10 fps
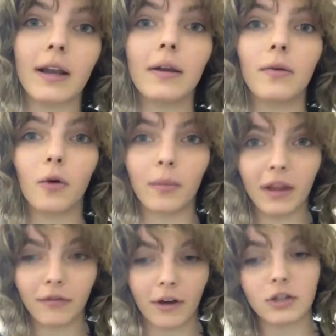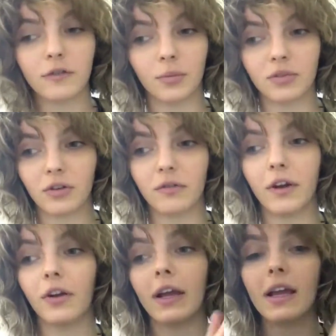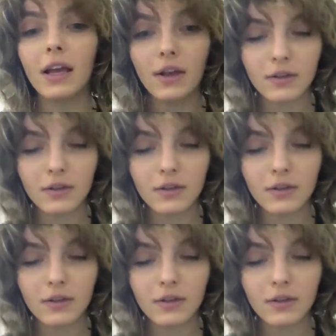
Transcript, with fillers: and normally French films are very